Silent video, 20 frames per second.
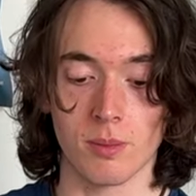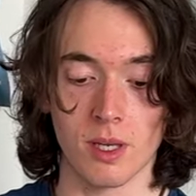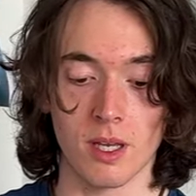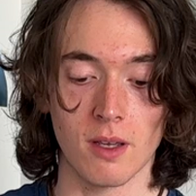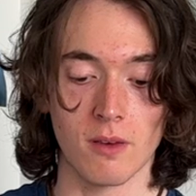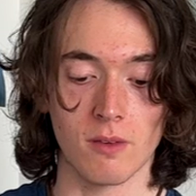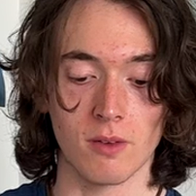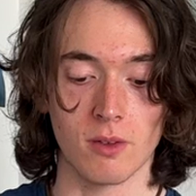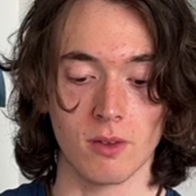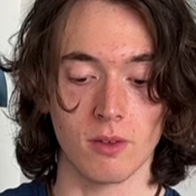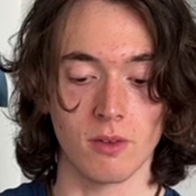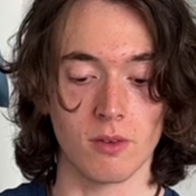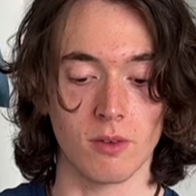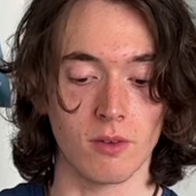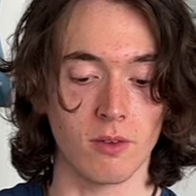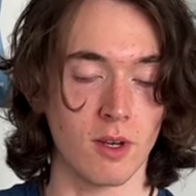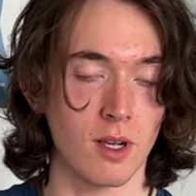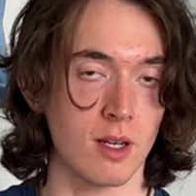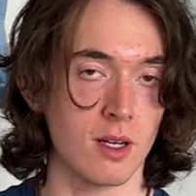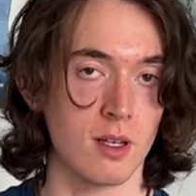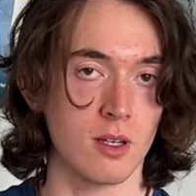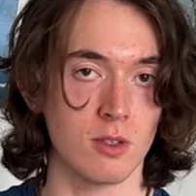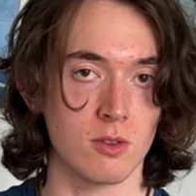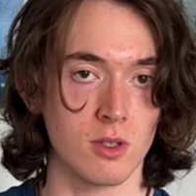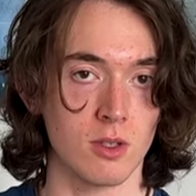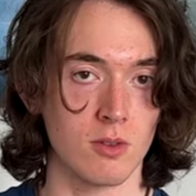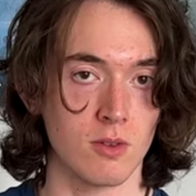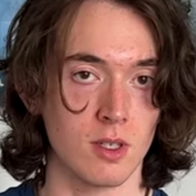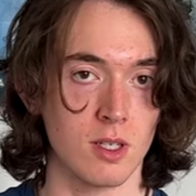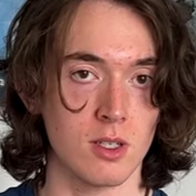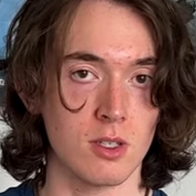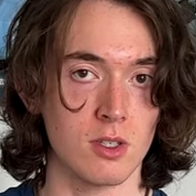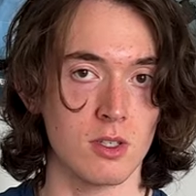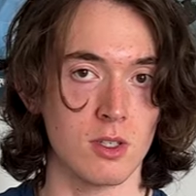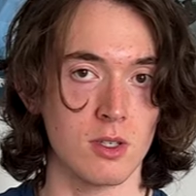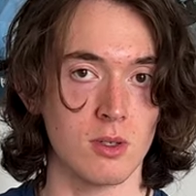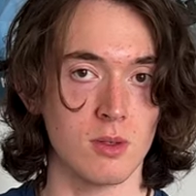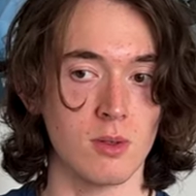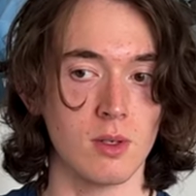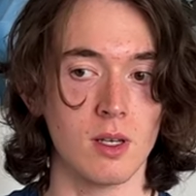pivotal for finding a trail running
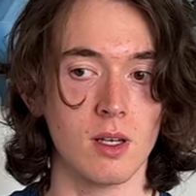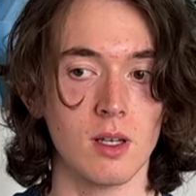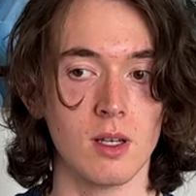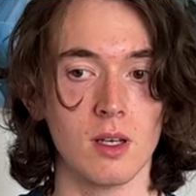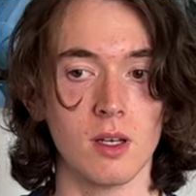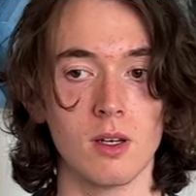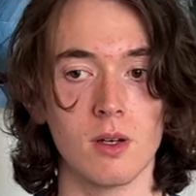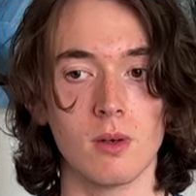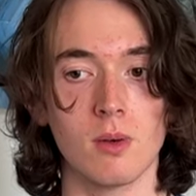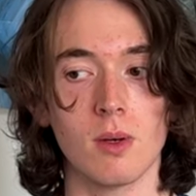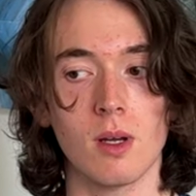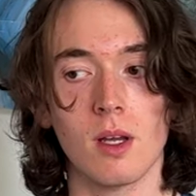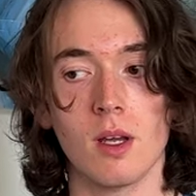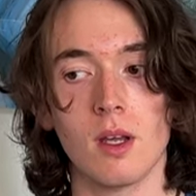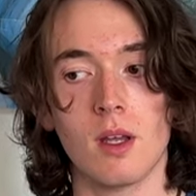shoe. You know,